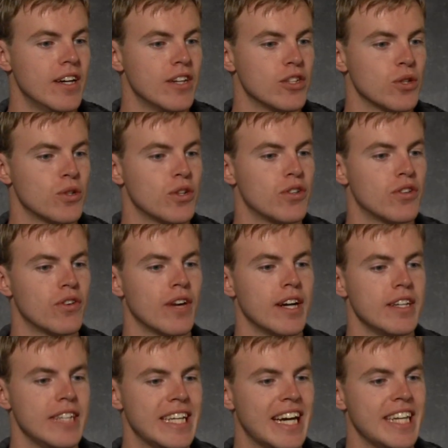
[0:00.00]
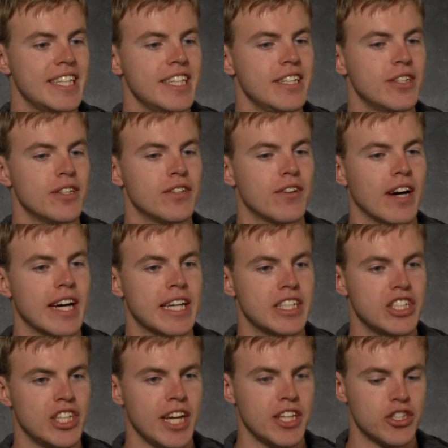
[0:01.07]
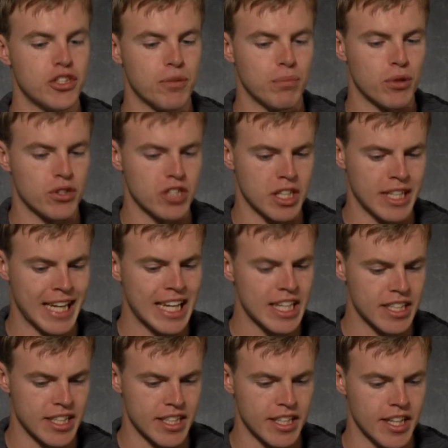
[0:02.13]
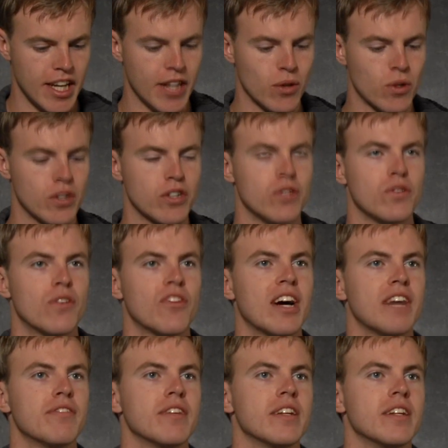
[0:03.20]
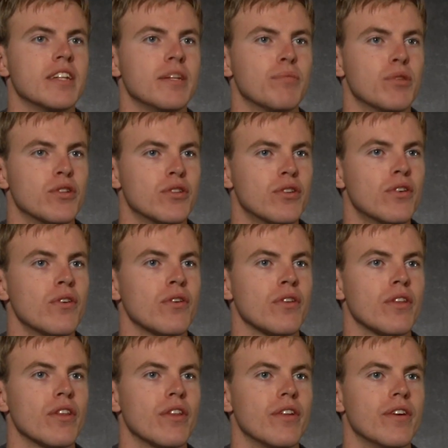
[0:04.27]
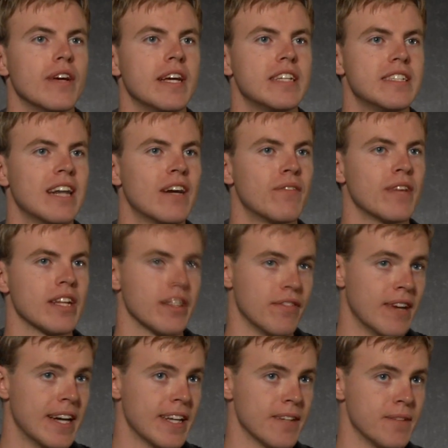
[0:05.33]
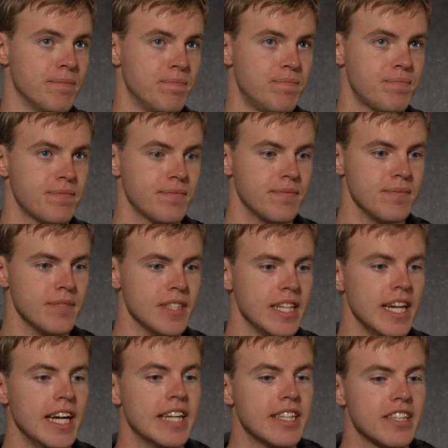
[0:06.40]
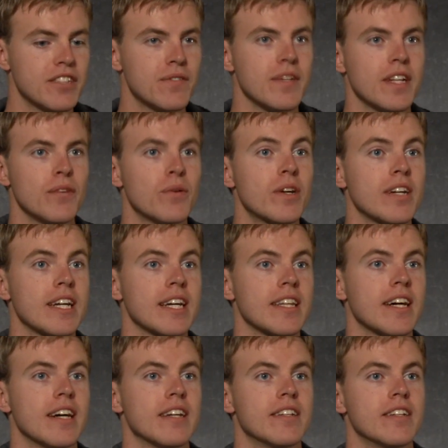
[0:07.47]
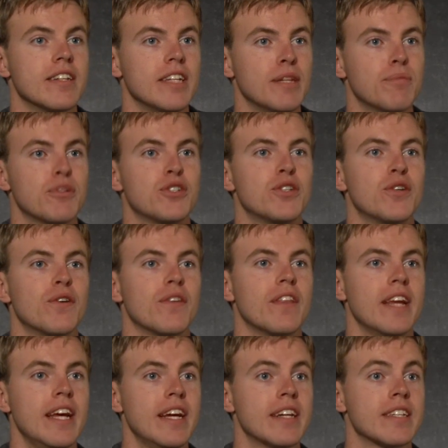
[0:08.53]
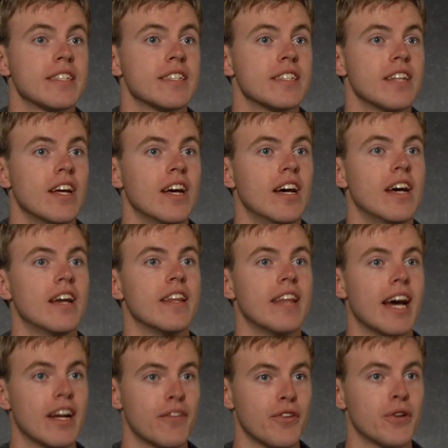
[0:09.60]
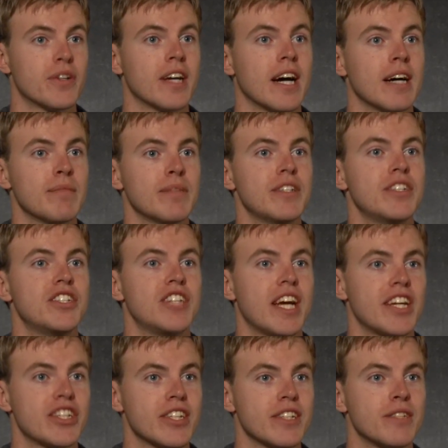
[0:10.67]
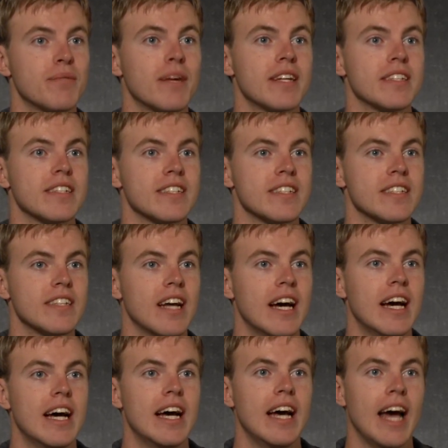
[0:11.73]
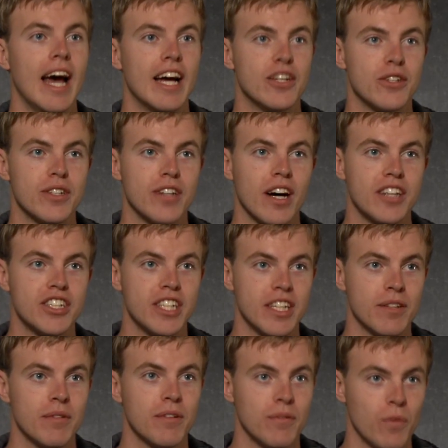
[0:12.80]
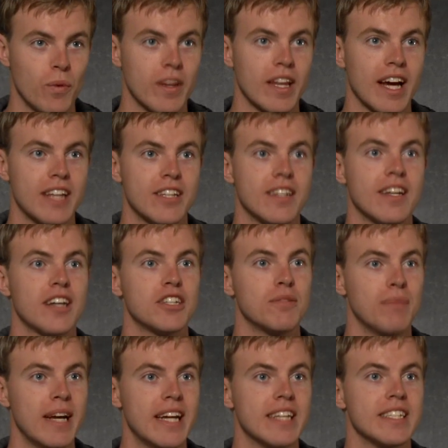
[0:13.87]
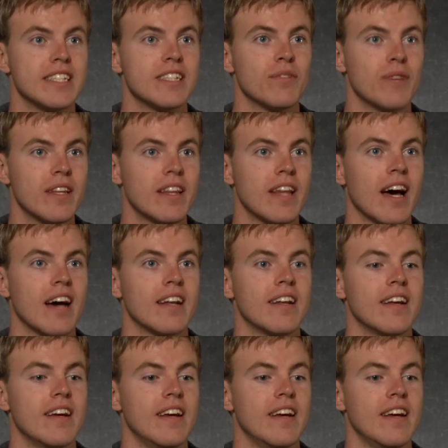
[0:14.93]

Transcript: So to try the idea to try and change your personality in order to arrive at a deeper truth is not really valid. It doesn't really work like that. The deepest truth is that of your timeless, changeless presence. And to touch in with that, to touch base with that,